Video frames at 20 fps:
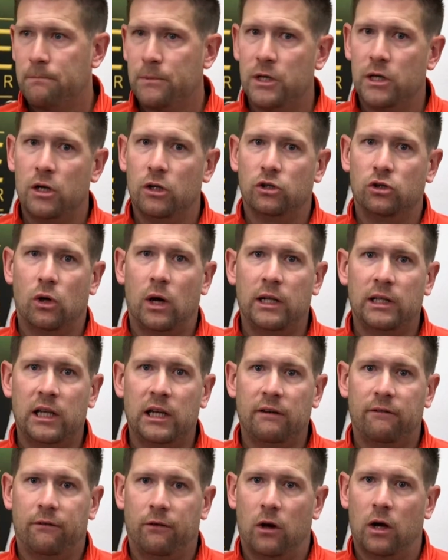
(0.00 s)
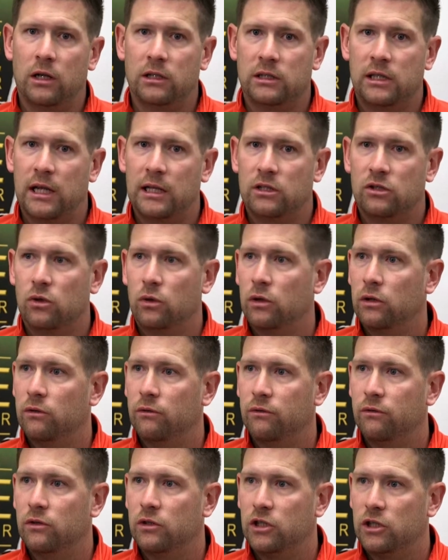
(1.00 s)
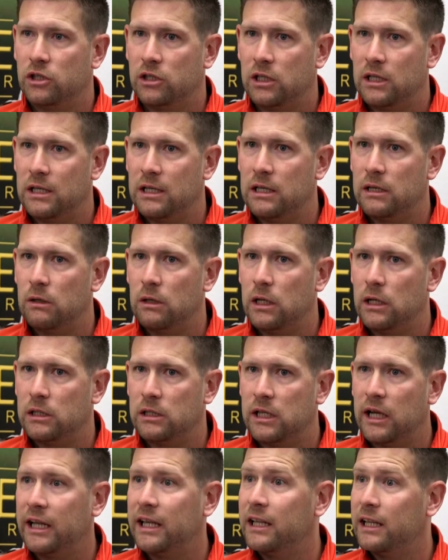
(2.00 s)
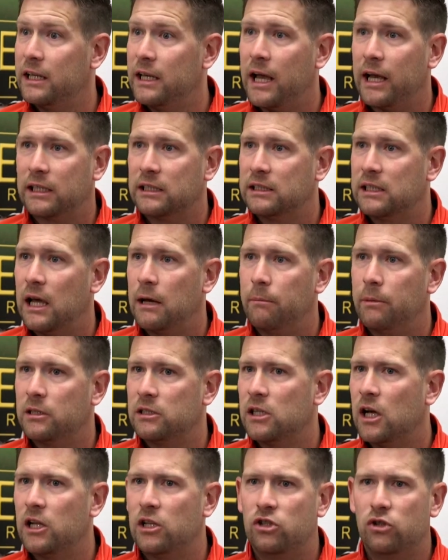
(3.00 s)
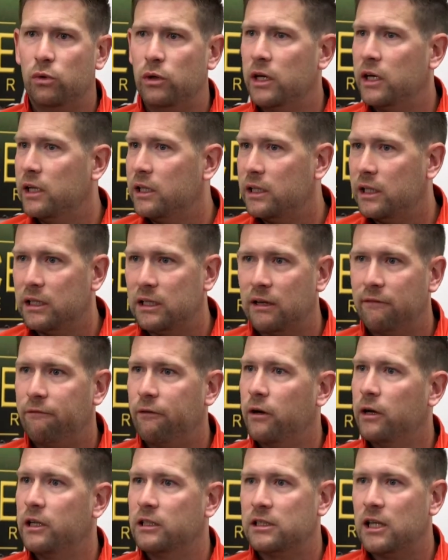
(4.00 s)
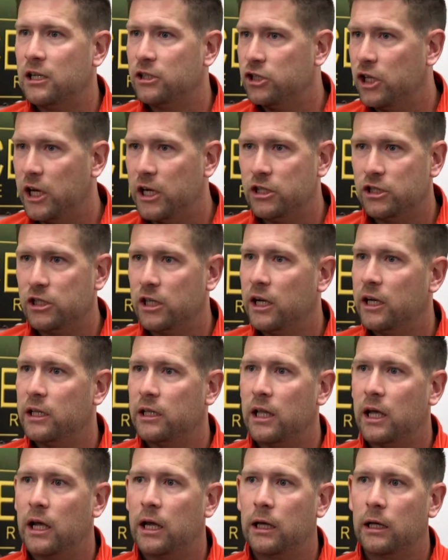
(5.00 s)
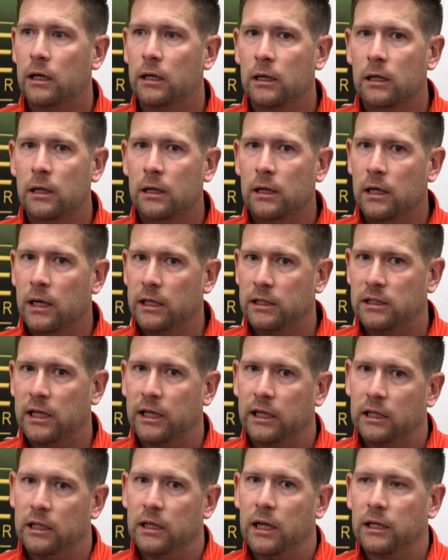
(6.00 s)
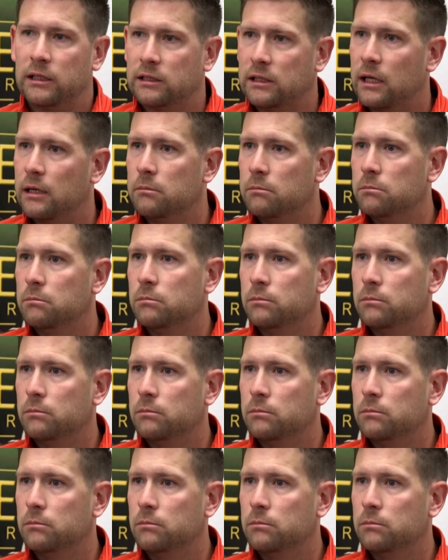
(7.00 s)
You know, so I think for us that's sort of just the it's taking the next step. It's not doing anything different, it's not changing anything. It's taking the next step.